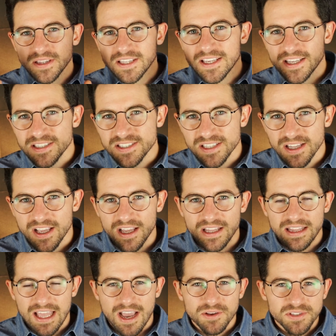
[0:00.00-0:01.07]
that the insula
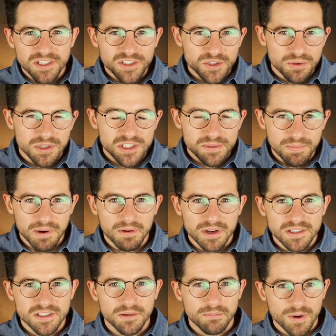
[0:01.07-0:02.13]
allows us to
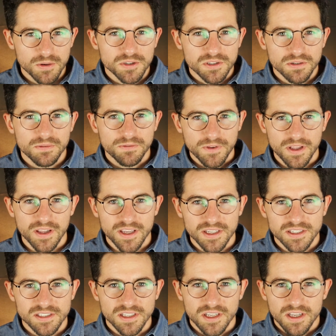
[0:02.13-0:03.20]
experience emotional
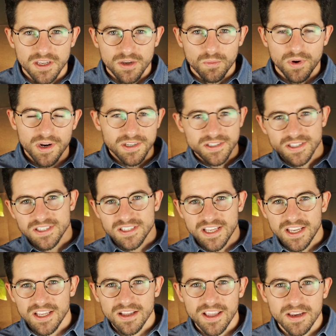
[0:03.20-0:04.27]
feelings, whereas the
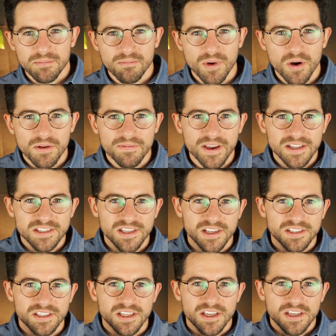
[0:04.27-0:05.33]
cingulate motivates
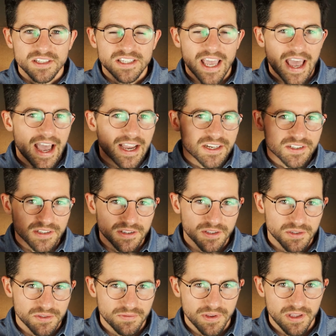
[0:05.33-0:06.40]
us to act on
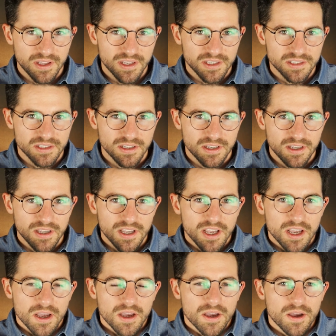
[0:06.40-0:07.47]
those feelings.
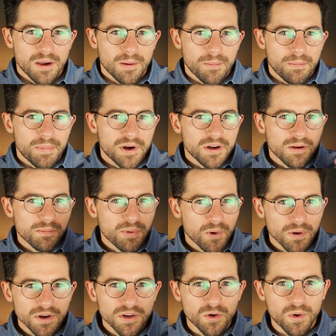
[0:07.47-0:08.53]
But an
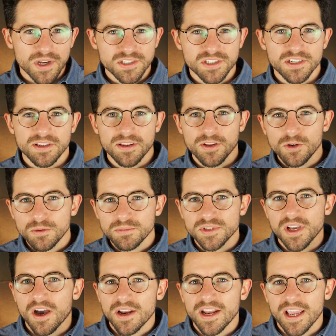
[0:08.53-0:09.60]
important question looms
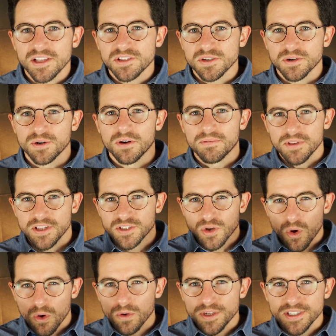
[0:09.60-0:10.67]
unanswered over this
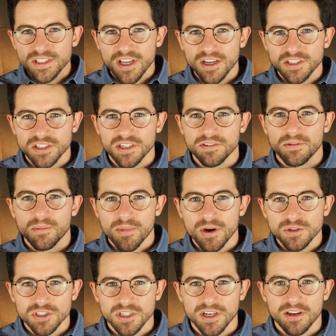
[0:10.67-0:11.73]
whole discussion of
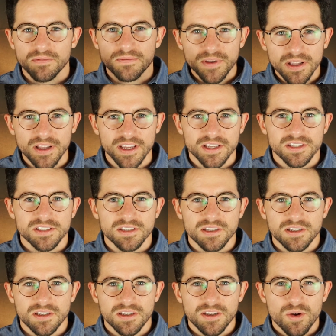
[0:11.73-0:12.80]
emotion and feelings.
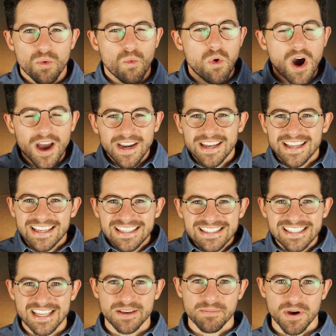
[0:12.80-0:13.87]
What
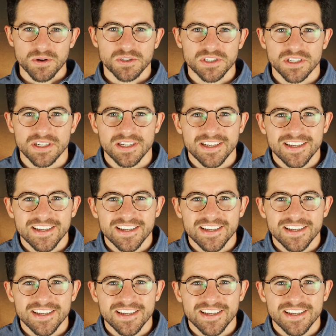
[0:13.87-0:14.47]
is an emotion?